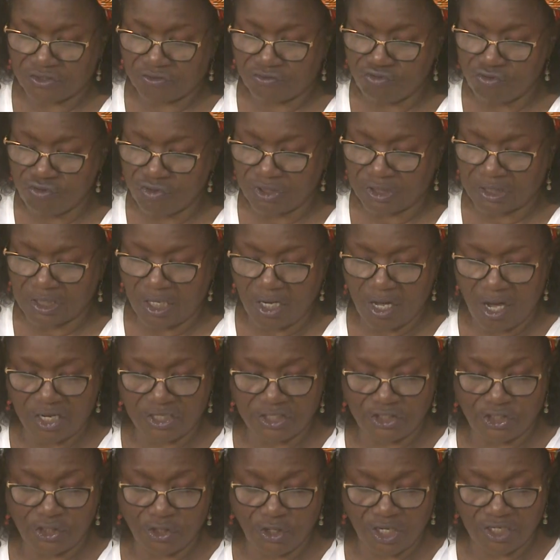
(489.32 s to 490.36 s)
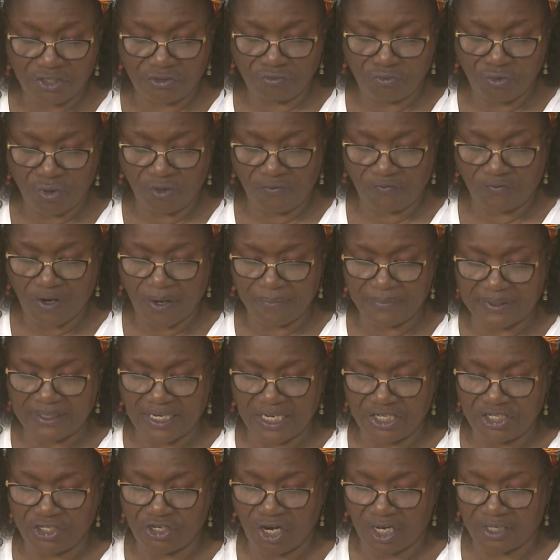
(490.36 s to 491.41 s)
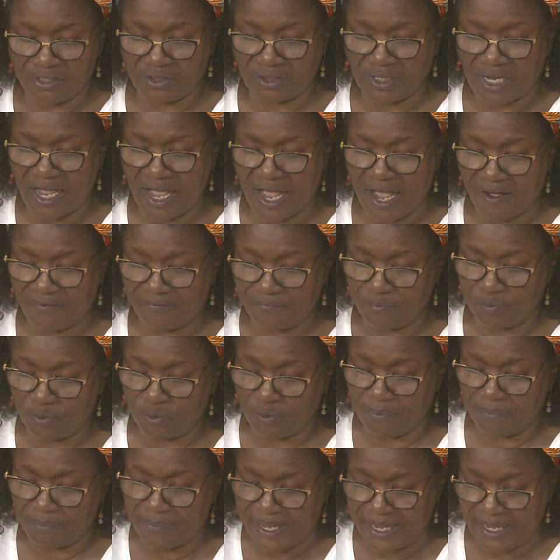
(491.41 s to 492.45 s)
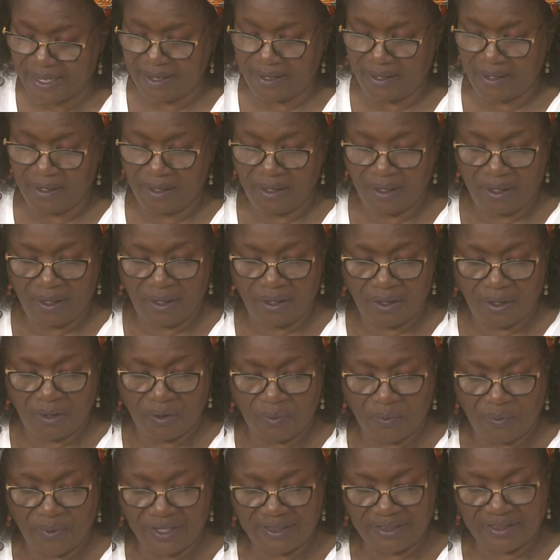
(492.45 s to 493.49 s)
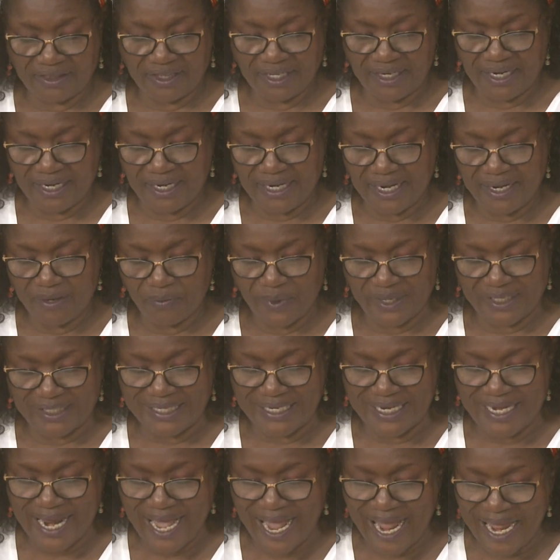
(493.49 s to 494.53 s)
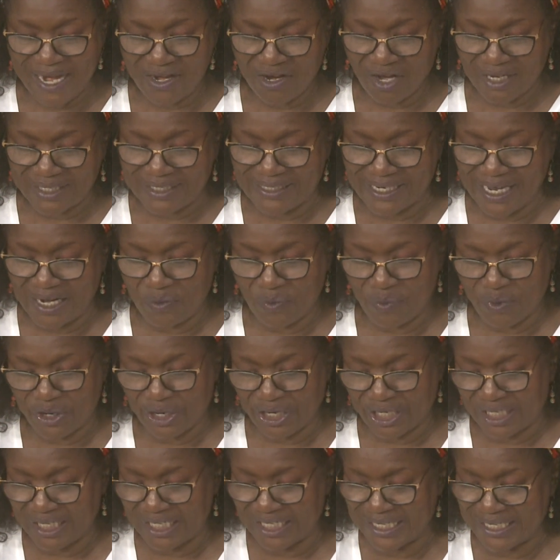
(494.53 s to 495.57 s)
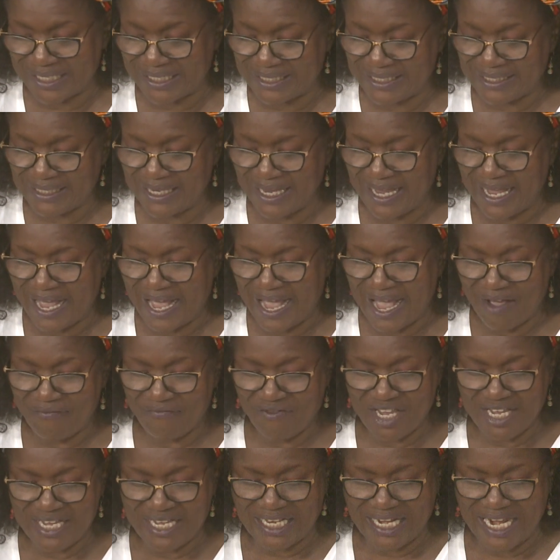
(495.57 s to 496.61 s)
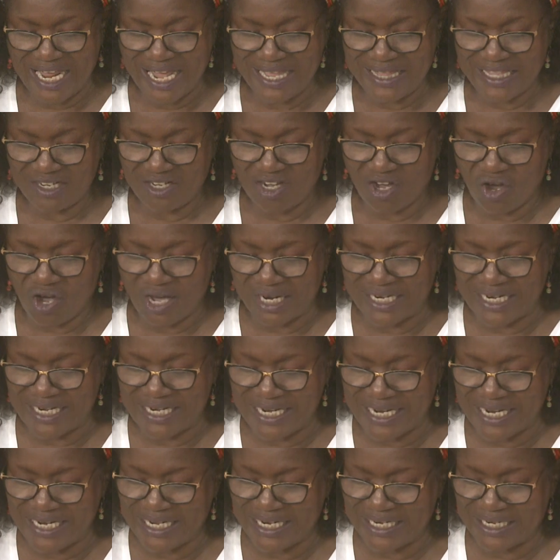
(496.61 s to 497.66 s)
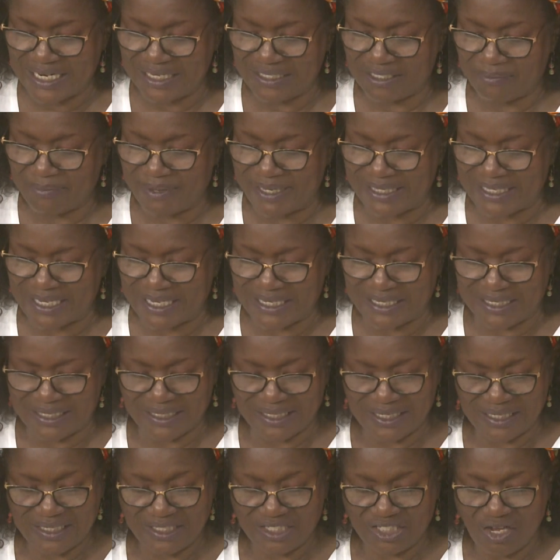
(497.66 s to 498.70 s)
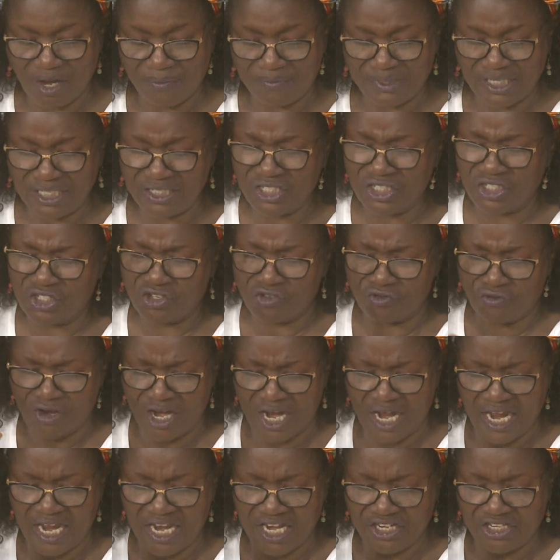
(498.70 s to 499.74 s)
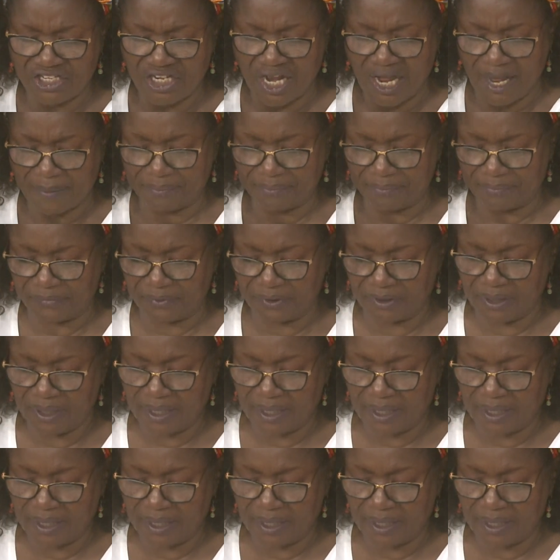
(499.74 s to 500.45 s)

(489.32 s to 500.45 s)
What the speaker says: cruised along Dewars Road from St. John's to Half Moon Bay with 9 or 10 workers. Having cleared the corner leading into Bethesda, something strange happened.